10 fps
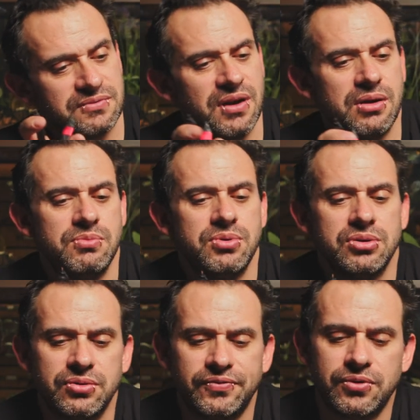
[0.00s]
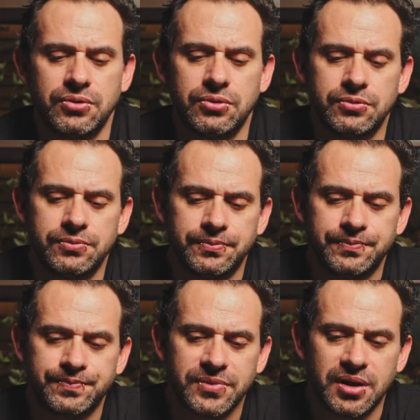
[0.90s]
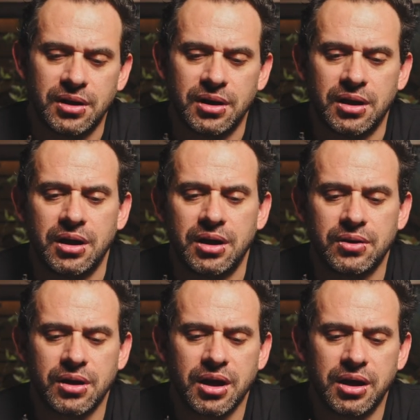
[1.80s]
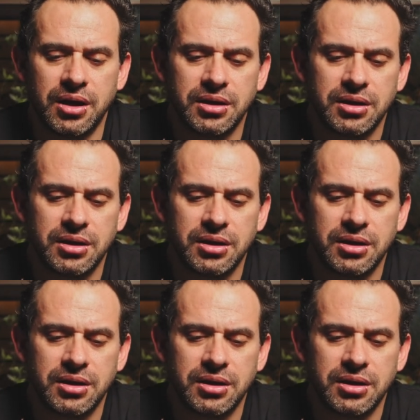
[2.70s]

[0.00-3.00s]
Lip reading: very beautiful, I don't care in